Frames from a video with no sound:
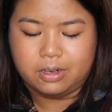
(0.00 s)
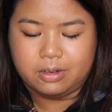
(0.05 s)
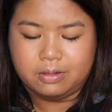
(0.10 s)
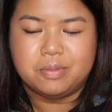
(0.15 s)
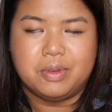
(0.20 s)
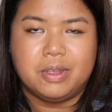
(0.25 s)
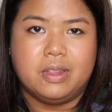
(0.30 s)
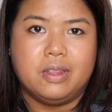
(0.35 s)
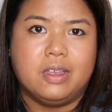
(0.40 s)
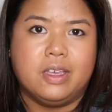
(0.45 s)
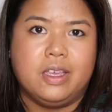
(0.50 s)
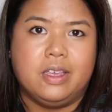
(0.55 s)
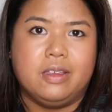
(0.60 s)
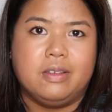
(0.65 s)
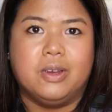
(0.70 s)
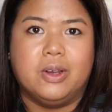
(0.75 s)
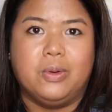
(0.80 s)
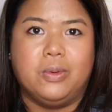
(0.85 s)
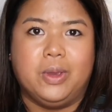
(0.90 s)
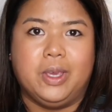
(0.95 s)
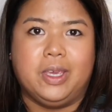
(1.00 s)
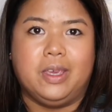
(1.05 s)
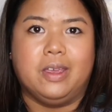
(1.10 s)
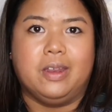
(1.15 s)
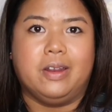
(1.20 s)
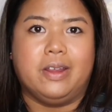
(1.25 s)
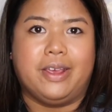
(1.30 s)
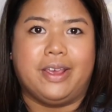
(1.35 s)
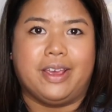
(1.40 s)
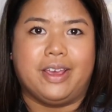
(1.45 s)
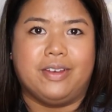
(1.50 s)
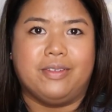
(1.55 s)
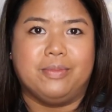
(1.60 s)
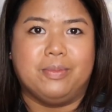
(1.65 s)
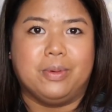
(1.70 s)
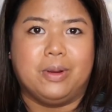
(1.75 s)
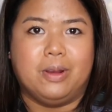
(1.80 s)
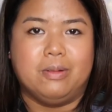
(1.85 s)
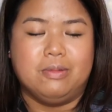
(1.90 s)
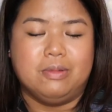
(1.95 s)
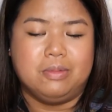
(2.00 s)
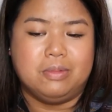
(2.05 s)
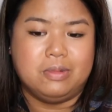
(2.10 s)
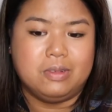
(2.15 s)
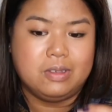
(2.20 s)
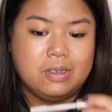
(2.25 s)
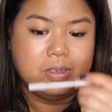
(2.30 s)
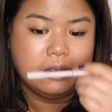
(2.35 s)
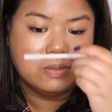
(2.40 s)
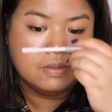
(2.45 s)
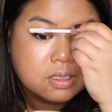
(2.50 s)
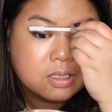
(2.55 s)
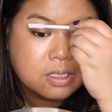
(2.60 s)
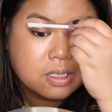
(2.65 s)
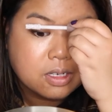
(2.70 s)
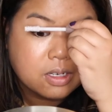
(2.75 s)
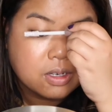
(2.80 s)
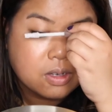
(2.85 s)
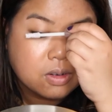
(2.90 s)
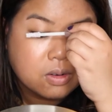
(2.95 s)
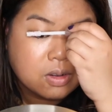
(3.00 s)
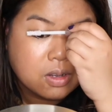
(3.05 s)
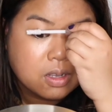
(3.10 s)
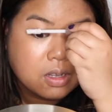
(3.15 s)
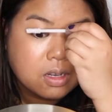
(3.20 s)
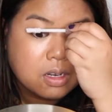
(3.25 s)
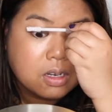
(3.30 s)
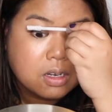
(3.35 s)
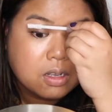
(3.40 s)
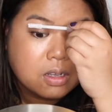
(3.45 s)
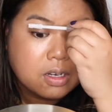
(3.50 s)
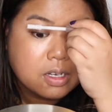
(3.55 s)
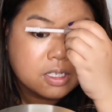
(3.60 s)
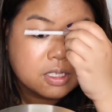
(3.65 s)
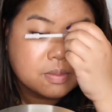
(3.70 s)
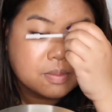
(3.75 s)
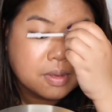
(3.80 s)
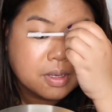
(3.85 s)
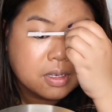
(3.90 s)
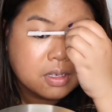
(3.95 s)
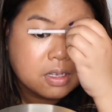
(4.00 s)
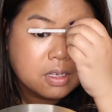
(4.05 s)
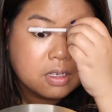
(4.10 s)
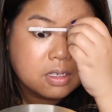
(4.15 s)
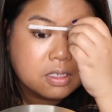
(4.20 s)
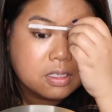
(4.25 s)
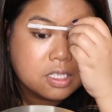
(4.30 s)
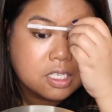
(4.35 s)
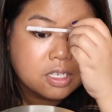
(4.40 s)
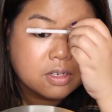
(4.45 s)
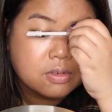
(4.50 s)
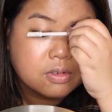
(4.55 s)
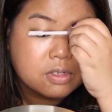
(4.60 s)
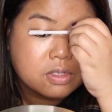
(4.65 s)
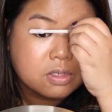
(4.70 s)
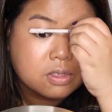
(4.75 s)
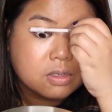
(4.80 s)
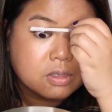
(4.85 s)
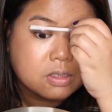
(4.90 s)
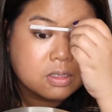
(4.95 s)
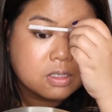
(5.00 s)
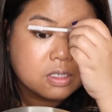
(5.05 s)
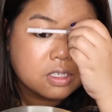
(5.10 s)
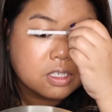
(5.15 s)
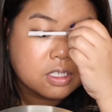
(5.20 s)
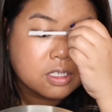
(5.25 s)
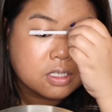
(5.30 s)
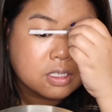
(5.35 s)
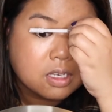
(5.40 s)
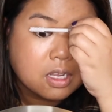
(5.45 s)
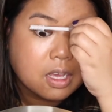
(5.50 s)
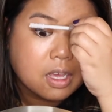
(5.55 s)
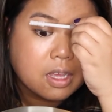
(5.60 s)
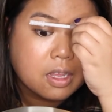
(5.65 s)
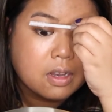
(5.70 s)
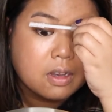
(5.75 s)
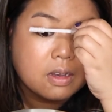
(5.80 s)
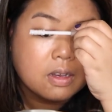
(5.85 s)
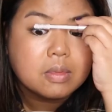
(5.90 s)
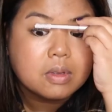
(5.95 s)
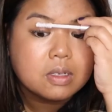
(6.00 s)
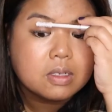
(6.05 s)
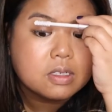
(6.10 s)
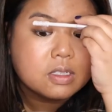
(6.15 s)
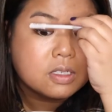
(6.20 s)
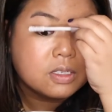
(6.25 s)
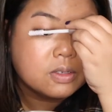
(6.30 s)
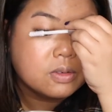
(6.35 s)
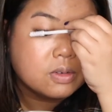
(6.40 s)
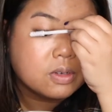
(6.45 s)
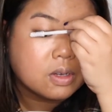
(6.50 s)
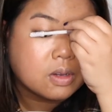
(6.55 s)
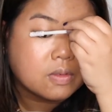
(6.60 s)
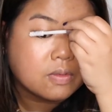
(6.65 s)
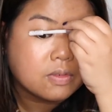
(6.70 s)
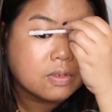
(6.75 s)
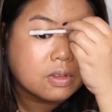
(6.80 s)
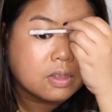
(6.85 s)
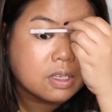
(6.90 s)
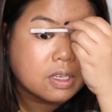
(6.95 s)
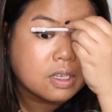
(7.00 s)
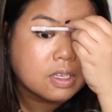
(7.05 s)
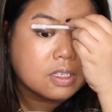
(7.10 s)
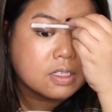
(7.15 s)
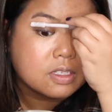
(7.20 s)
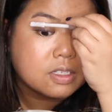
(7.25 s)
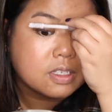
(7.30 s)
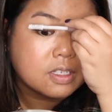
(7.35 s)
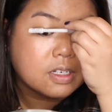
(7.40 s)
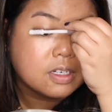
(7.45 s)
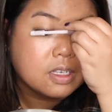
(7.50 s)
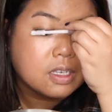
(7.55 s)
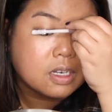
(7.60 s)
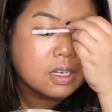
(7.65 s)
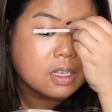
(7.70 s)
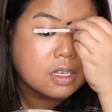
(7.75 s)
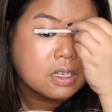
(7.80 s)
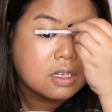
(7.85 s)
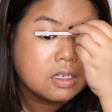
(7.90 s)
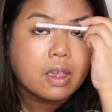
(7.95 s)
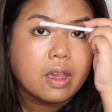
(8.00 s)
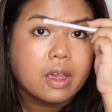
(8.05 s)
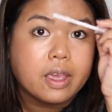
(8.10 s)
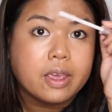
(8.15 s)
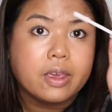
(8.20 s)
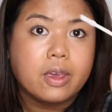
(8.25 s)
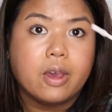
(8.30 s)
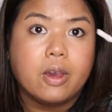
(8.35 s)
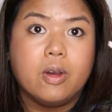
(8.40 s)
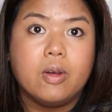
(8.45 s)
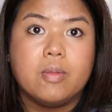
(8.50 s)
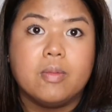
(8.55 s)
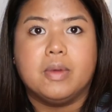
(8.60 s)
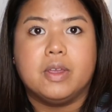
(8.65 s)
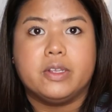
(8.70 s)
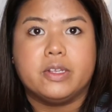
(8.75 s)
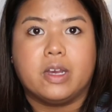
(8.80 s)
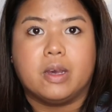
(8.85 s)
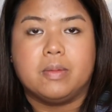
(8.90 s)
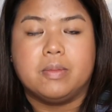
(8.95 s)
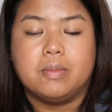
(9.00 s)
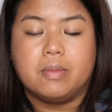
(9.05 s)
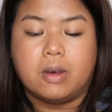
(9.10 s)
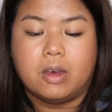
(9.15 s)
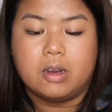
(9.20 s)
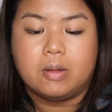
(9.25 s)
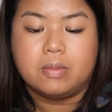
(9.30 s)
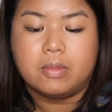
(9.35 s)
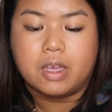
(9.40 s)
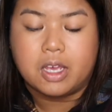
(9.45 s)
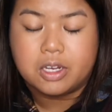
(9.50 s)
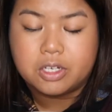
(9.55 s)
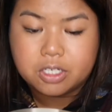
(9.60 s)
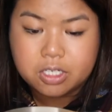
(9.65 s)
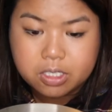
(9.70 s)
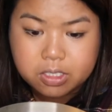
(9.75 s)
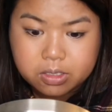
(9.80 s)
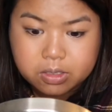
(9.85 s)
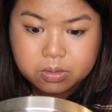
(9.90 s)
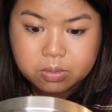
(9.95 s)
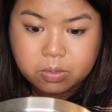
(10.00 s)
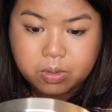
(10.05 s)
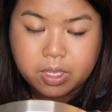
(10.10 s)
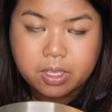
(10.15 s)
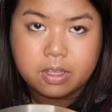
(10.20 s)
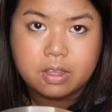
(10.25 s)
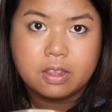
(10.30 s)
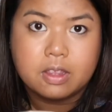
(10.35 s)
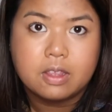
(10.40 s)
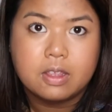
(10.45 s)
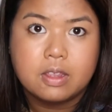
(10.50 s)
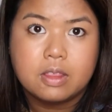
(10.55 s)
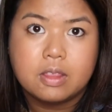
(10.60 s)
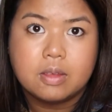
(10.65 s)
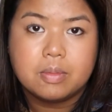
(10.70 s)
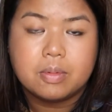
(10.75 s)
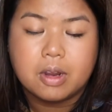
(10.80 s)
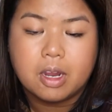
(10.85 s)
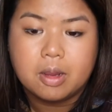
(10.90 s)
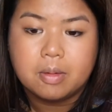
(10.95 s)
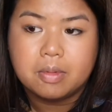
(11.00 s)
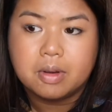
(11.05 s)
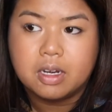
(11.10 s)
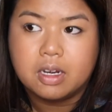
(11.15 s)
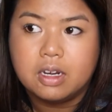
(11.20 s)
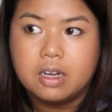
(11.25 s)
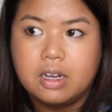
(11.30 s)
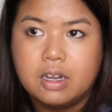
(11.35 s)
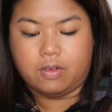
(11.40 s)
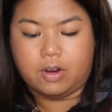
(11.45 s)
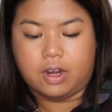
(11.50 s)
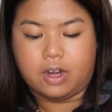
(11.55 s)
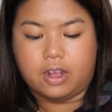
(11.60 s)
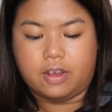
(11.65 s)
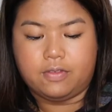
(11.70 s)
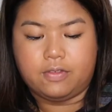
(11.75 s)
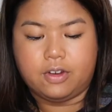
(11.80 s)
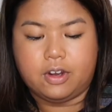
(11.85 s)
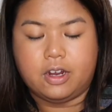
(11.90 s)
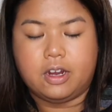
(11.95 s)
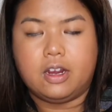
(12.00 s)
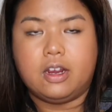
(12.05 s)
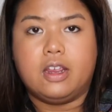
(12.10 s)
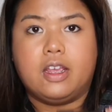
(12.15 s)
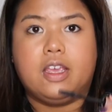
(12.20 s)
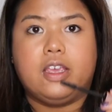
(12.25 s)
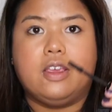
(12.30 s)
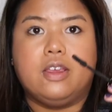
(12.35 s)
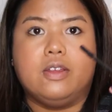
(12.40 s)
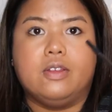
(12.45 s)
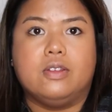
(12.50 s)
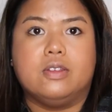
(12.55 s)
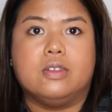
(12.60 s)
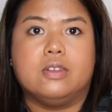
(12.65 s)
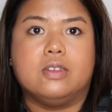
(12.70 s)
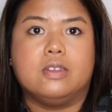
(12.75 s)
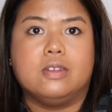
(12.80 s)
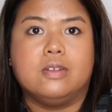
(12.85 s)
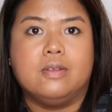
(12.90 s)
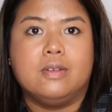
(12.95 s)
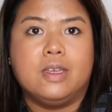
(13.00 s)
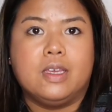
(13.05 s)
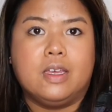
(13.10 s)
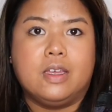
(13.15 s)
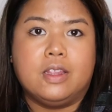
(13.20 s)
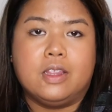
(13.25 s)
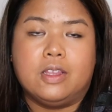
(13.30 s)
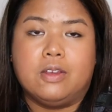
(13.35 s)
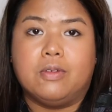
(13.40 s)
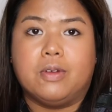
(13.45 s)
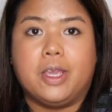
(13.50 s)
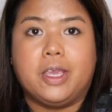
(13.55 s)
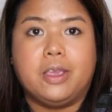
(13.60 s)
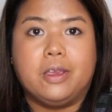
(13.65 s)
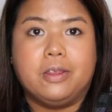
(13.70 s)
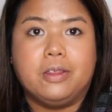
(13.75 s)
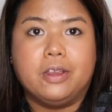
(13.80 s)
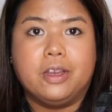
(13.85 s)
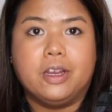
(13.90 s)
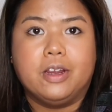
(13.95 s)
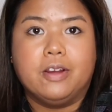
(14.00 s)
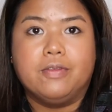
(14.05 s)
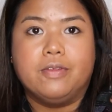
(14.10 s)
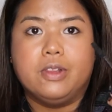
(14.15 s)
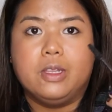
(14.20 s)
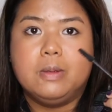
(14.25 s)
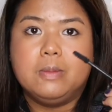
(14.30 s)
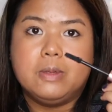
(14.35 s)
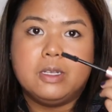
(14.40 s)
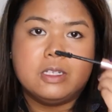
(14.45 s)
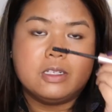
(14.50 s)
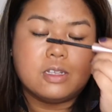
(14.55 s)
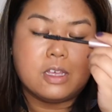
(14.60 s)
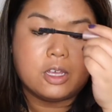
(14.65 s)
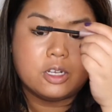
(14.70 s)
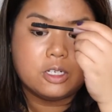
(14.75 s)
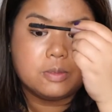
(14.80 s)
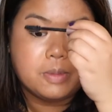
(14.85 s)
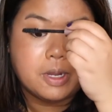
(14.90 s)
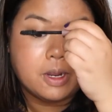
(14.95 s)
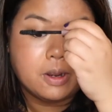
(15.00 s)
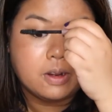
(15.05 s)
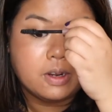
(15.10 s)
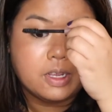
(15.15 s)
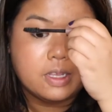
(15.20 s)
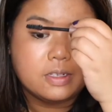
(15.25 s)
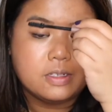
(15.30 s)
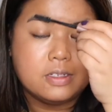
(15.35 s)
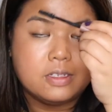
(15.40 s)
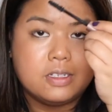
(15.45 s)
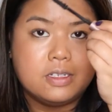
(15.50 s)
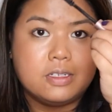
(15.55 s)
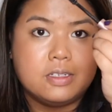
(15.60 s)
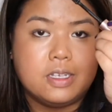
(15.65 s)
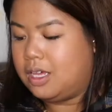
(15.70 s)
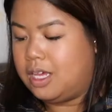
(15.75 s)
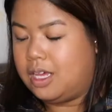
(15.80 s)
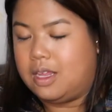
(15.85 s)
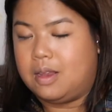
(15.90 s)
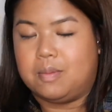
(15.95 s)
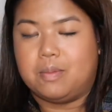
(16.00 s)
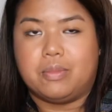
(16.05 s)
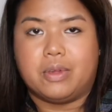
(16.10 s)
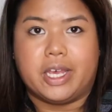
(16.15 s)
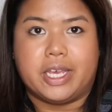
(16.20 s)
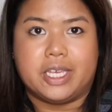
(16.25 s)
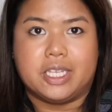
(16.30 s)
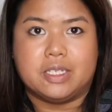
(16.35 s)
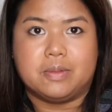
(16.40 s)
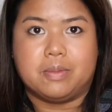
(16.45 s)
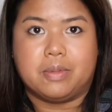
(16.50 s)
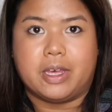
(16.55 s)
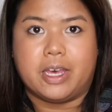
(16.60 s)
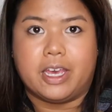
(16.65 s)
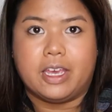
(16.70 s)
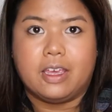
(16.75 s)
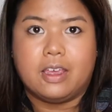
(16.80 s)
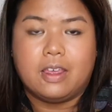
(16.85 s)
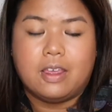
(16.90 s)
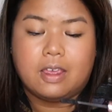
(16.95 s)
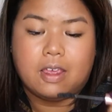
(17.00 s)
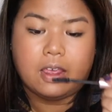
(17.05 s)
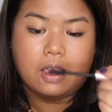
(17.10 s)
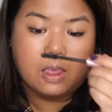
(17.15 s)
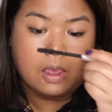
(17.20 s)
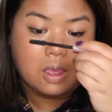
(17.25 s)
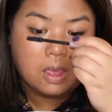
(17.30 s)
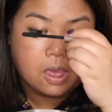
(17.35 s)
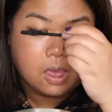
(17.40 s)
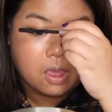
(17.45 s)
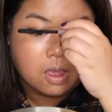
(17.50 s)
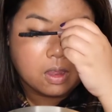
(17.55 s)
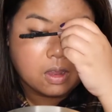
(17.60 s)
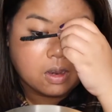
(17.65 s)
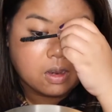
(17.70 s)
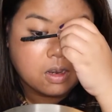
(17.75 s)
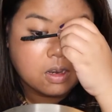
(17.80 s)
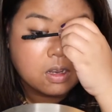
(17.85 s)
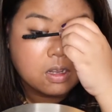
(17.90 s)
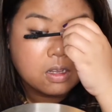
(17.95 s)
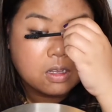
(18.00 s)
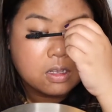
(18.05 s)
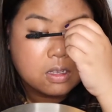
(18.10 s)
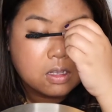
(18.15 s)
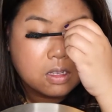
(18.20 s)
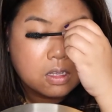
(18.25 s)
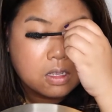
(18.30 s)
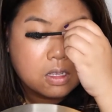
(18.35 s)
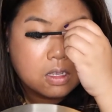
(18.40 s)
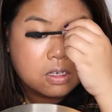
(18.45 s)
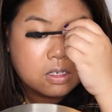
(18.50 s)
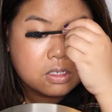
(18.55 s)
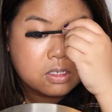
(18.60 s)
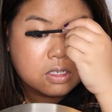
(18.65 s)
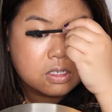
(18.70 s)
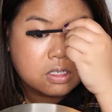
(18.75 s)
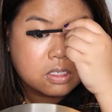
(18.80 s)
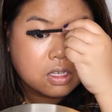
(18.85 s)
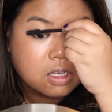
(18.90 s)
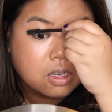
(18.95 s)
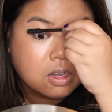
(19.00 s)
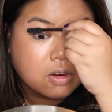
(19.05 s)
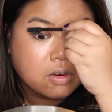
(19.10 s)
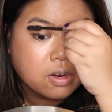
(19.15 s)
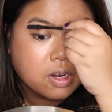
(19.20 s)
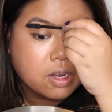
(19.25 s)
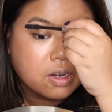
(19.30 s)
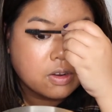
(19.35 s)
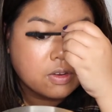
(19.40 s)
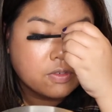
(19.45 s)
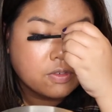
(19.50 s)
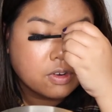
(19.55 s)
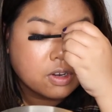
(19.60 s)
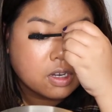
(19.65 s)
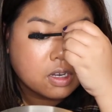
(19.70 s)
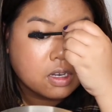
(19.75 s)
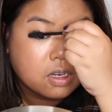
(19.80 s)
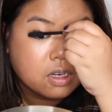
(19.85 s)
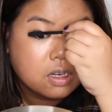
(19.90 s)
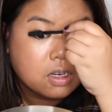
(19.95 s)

It's been like a week and a half probably, so not expecting to see results just yet, but soon hopefully, because I need it. I coat my top and bottom lashes with the primer. Right after, I use the regular Voluminous Lash Paradise in Blackest Black, and just go right over it.